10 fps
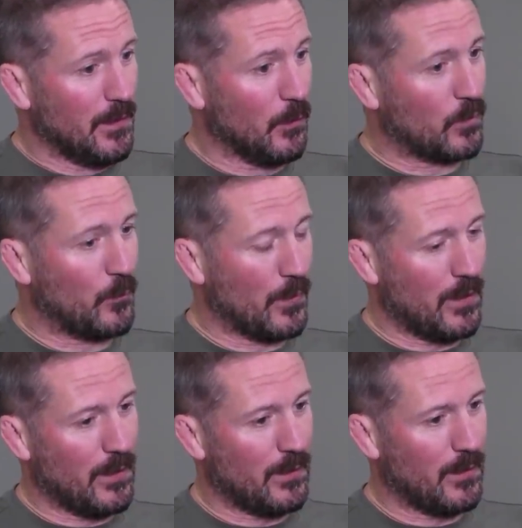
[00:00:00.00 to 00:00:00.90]
you know, it's
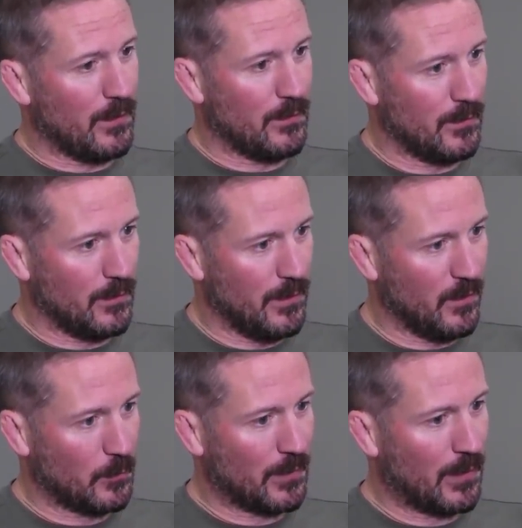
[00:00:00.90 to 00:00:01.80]
funny in the in the lead
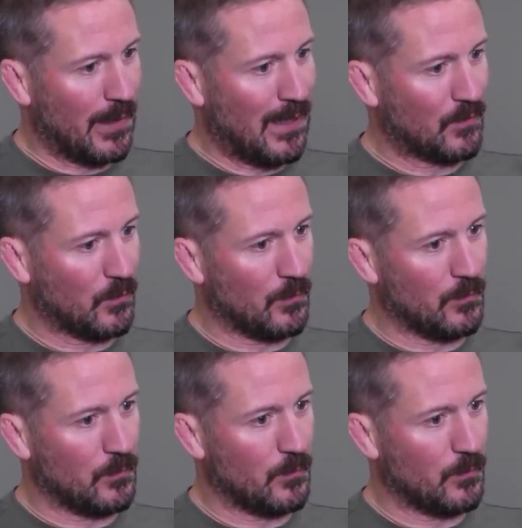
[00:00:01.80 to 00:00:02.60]
up to the last one,